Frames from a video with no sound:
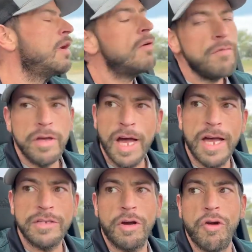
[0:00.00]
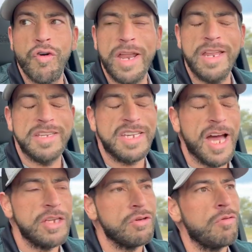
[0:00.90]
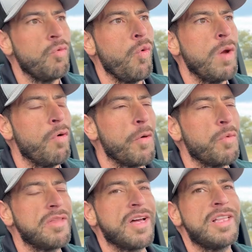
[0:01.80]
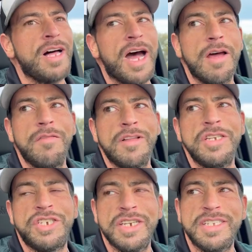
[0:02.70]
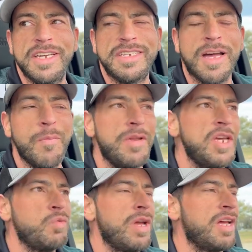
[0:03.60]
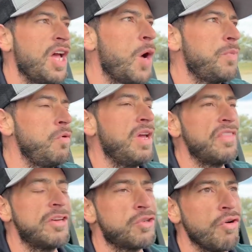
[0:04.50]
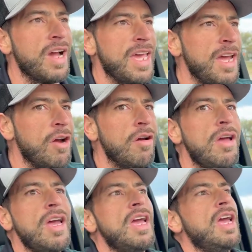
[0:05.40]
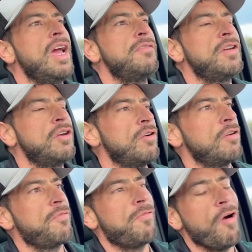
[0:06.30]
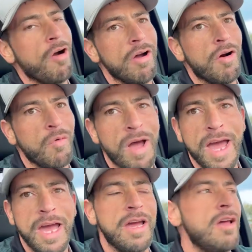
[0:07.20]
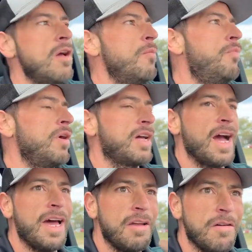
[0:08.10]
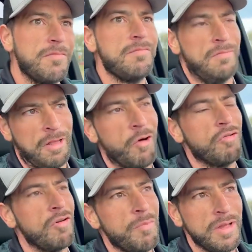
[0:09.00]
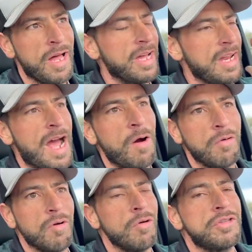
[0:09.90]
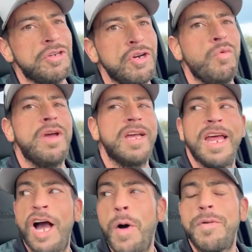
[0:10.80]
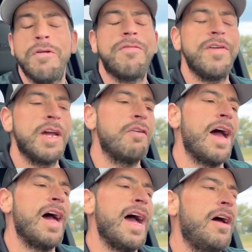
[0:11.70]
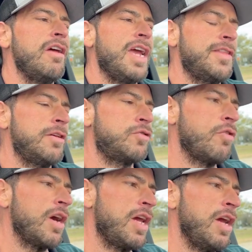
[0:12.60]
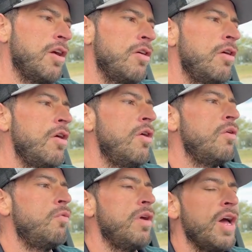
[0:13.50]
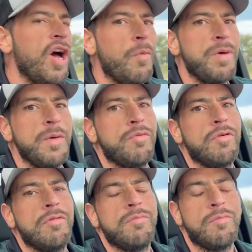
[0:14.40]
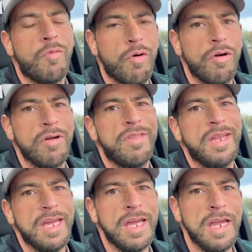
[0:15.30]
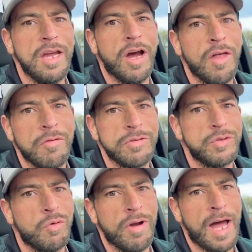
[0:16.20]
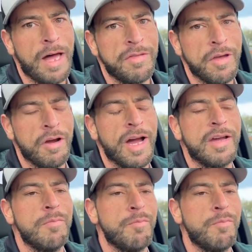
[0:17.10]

If you guys are ready to schedule, we work with a lot of logistics companies. We can help you get the truck here. If you're far away, but kind of local, but like an hour or two, we can help you figure out how to get the truck here. We help people more than any other store out there. I can